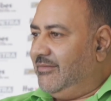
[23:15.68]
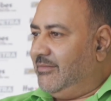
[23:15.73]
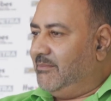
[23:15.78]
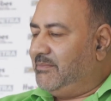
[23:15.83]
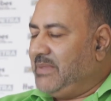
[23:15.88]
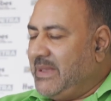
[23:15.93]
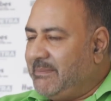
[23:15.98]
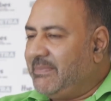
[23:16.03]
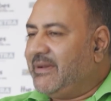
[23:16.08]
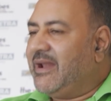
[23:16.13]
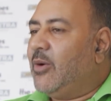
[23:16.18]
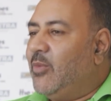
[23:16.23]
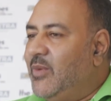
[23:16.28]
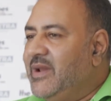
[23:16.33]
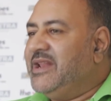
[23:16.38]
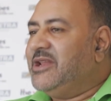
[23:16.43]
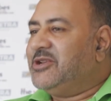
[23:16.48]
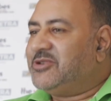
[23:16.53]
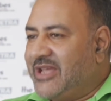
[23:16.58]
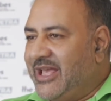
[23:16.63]
People are
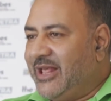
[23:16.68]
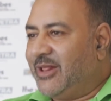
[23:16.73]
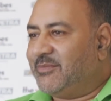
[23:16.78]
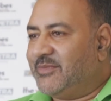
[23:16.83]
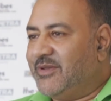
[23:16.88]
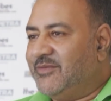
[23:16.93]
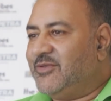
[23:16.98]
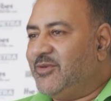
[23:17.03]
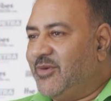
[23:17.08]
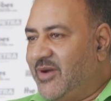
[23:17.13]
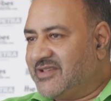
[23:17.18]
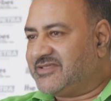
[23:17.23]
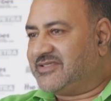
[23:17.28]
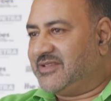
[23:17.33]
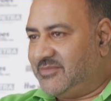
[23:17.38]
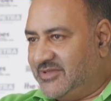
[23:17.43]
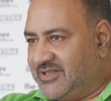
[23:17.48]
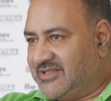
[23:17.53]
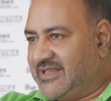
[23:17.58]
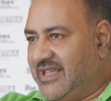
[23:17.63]
willing to help. If you ask
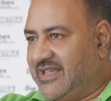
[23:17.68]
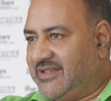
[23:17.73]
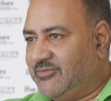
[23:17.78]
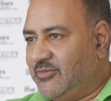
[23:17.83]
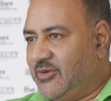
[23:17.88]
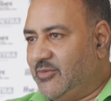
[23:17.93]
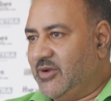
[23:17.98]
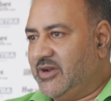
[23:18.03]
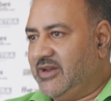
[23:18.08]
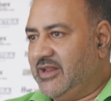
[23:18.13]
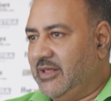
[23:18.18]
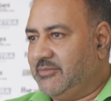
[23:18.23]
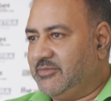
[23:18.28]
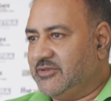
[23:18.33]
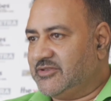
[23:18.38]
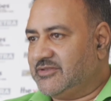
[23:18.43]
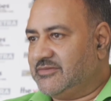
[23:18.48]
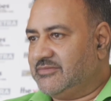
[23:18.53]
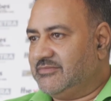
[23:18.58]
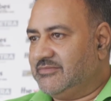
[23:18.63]
them, hey, we want to help
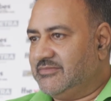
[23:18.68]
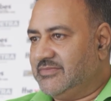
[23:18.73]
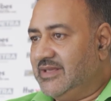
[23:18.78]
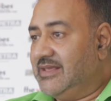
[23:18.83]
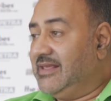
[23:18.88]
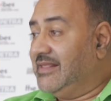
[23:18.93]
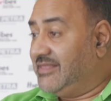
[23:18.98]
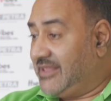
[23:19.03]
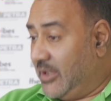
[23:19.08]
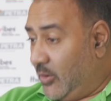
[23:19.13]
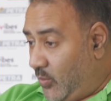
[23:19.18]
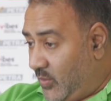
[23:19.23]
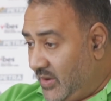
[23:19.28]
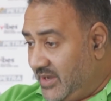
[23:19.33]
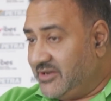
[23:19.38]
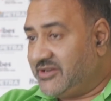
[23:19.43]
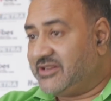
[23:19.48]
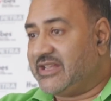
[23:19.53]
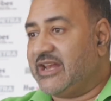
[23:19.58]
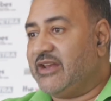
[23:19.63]
this, they're
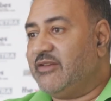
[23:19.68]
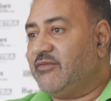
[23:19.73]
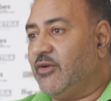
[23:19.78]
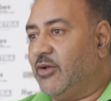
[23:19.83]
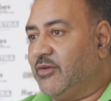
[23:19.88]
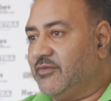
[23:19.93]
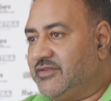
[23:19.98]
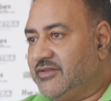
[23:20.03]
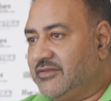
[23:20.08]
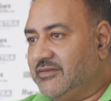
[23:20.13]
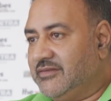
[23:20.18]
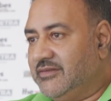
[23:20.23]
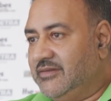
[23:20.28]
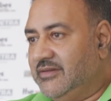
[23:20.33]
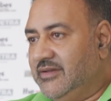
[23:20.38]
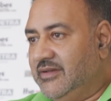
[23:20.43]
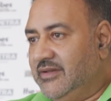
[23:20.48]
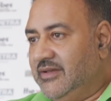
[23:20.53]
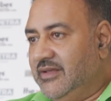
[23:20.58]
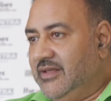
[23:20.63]
willing to get involved.
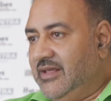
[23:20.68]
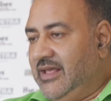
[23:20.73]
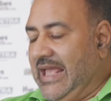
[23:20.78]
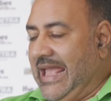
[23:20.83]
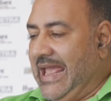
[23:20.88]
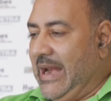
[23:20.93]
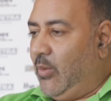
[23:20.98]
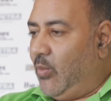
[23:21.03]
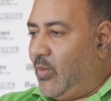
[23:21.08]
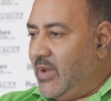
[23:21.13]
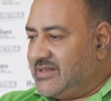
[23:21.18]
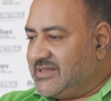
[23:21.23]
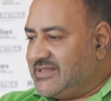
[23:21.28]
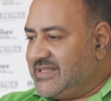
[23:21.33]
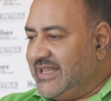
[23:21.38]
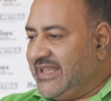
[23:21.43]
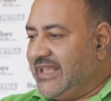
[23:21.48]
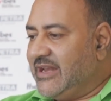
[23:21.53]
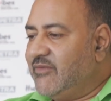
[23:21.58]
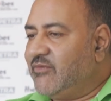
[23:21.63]
And once
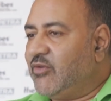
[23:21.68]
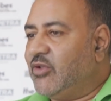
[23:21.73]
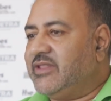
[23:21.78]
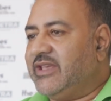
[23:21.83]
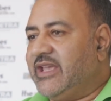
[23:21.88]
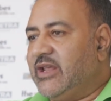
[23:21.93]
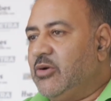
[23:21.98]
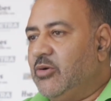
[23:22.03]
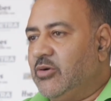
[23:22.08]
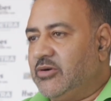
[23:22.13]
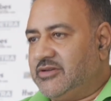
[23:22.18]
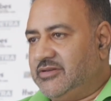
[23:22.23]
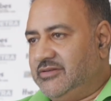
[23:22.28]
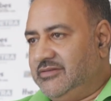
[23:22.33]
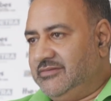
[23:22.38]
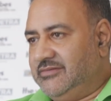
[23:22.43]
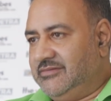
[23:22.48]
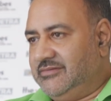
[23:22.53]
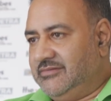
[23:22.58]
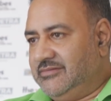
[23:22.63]
they get involved, they get hooked.
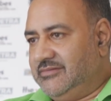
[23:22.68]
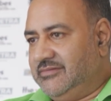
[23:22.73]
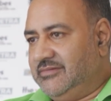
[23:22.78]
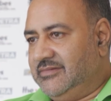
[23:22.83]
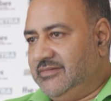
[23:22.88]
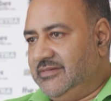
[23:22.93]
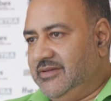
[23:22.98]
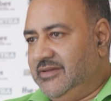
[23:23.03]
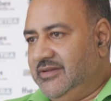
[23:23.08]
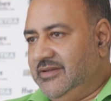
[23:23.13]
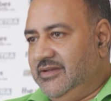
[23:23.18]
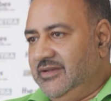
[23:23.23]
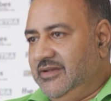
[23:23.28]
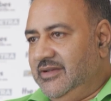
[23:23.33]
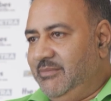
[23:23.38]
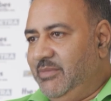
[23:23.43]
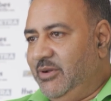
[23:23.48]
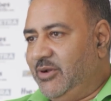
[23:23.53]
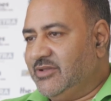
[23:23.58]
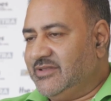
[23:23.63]

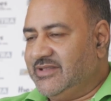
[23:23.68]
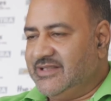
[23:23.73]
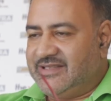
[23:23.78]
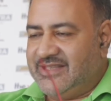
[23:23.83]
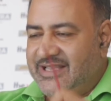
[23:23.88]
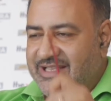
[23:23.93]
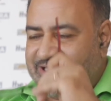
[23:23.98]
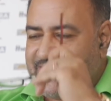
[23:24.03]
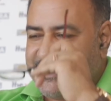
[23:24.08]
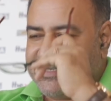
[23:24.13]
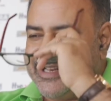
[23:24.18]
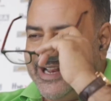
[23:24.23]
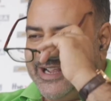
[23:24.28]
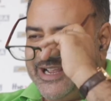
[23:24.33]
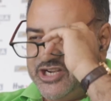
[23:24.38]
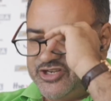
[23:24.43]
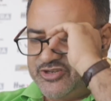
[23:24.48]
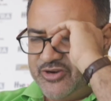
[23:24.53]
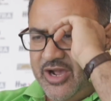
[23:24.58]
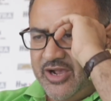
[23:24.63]
Because it's like a
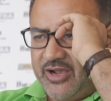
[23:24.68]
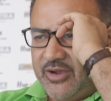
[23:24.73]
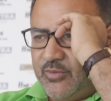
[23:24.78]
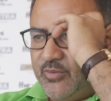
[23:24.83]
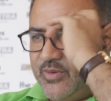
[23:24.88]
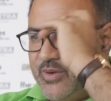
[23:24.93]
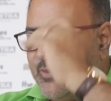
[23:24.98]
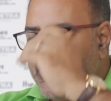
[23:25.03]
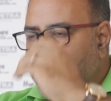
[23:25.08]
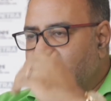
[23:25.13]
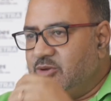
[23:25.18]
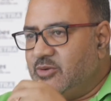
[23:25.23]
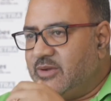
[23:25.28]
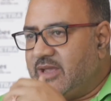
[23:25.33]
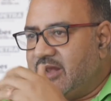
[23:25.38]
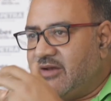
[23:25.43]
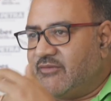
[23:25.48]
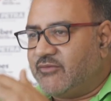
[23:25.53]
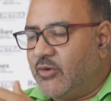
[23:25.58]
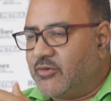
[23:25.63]
drug. When you
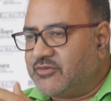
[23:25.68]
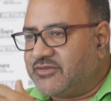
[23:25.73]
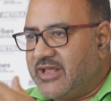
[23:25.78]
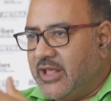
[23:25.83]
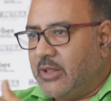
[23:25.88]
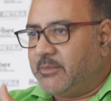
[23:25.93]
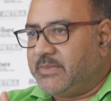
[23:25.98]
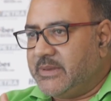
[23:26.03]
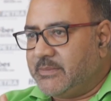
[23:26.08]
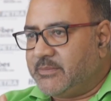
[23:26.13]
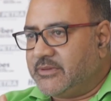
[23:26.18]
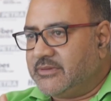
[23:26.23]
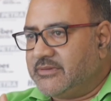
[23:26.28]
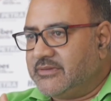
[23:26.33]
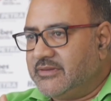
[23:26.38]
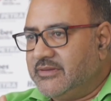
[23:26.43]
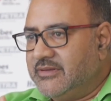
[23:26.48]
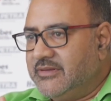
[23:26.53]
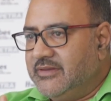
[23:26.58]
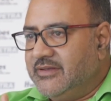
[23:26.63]
get involved to help people,
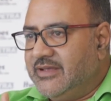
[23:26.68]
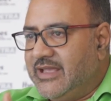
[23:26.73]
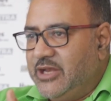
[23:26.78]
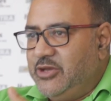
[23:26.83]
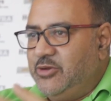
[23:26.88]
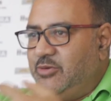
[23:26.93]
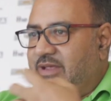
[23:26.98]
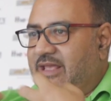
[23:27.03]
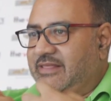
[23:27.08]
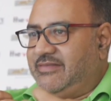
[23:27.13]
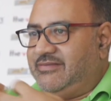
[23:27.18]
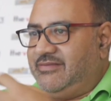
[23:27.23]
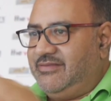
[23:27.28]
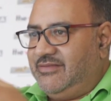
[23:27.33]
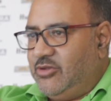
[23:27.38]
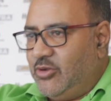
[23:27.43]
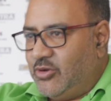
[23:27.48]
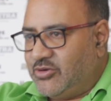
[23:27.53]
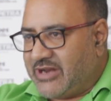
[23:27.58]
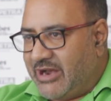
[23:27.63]
and
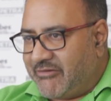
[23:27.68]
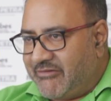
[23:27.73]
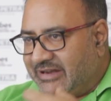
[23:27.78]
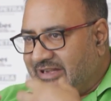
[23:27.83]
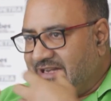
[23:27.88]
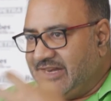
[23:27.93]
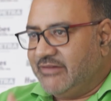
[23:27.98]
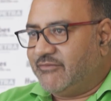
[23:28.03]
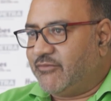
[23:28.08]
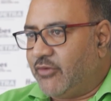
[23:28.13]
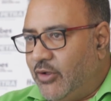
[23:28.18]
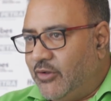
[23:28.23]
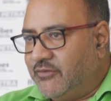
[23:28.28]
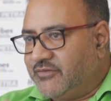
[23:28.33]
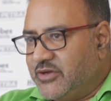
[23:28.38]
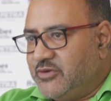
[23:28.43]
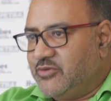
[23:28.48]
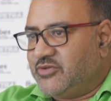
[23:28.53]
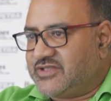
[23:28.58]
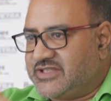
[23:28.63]
you're directly involved
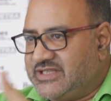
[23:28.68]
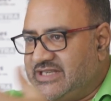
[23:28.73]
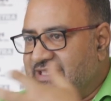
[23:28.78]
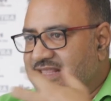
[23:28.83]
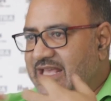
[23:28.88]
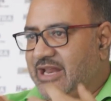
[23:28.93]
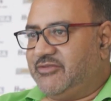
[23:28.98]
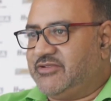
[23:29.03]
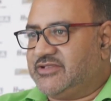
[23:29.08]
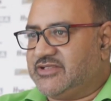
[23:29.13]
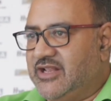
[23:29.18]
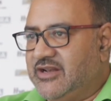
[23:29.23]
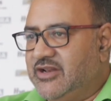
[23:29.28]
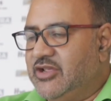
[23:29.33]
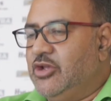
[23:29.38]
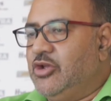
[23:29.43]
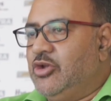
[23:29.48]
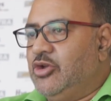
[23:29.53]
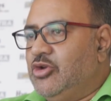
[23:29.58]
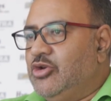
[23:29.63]
and you see that result,
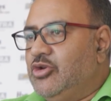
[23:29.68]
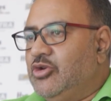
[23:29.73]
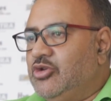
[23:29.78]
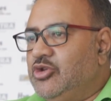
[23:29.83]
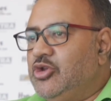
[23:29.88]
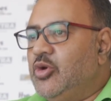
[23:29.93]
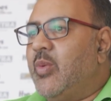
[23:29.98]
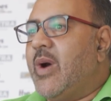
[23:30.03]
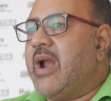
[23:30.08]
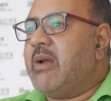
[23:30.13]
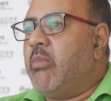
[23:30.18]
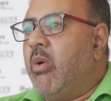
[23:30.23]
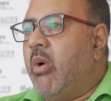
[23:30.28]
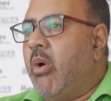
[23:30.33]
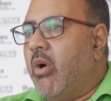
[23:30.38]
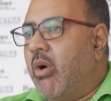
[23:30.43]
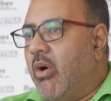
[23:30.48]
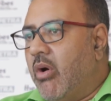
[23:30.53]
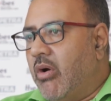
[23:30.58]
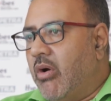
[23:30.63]
you want more.